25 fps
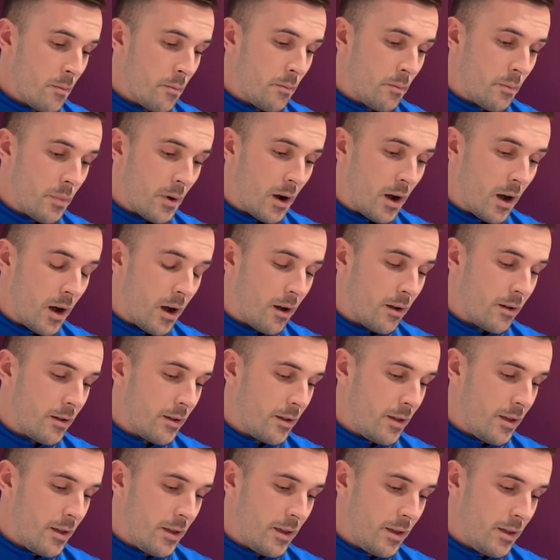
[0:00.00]
But
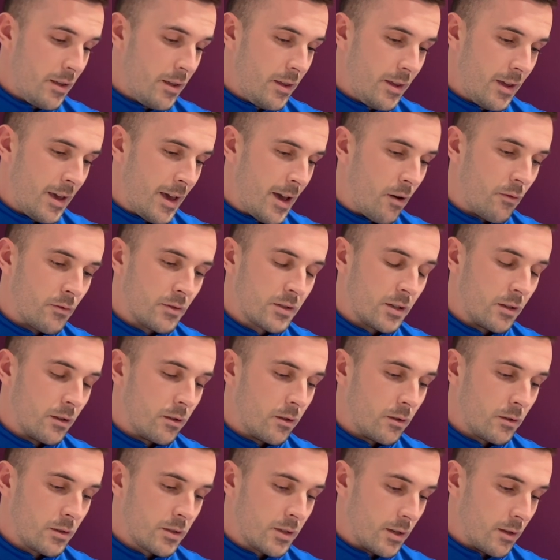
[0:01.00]
yeah,
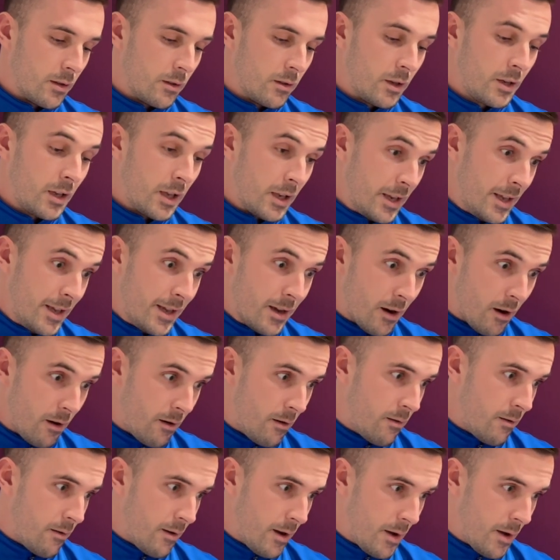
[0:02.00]
obviously looking here